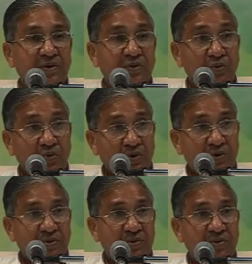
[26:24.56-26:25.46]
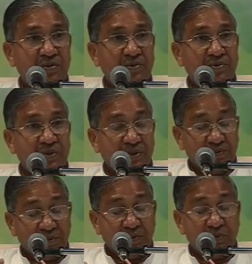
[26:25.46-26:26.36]
ruled, they
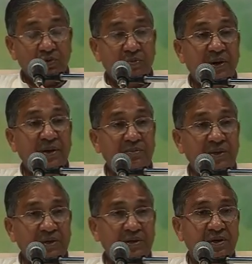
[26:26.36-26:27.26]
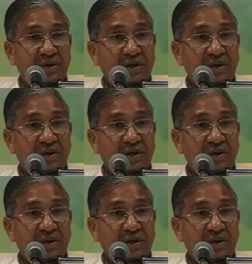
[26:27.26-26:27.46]
will be ruled by me